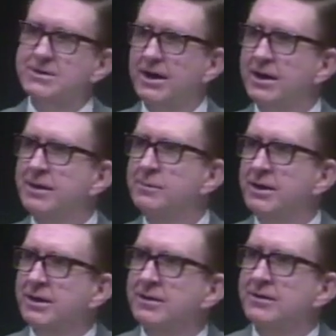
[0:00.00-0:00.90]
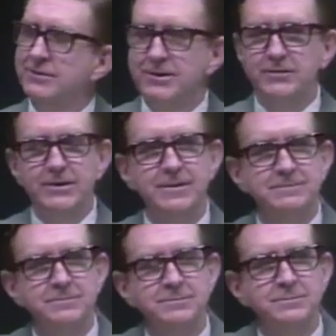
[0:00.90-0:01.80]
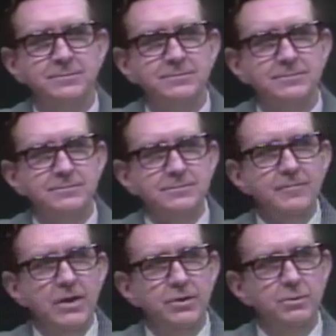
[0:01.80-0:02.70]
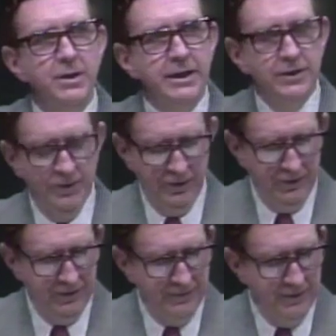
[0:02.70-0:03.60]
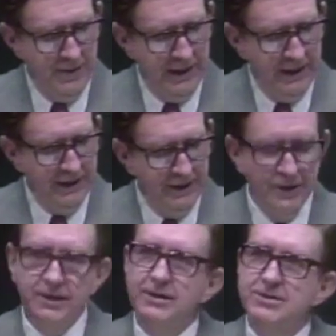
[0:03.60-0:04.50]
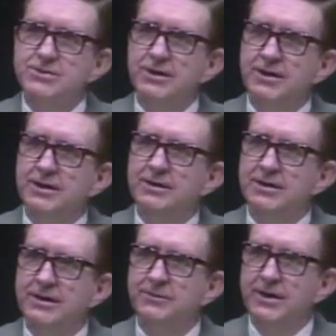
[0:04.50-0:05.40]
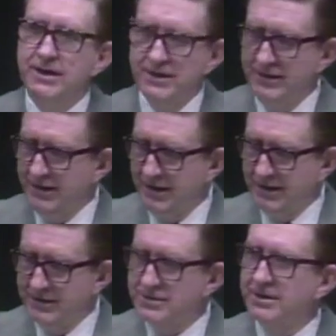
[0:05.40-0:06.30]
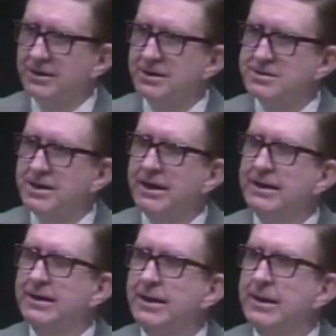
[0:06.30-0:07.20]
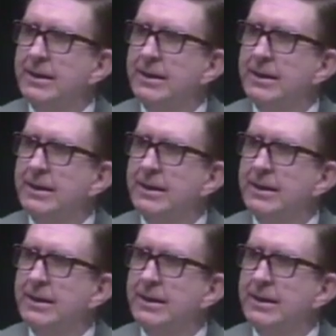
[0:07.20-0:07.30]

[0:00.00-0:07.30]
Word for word: time on the river. You may know of the man in Arkansas. I read it in the Arkansas Gazette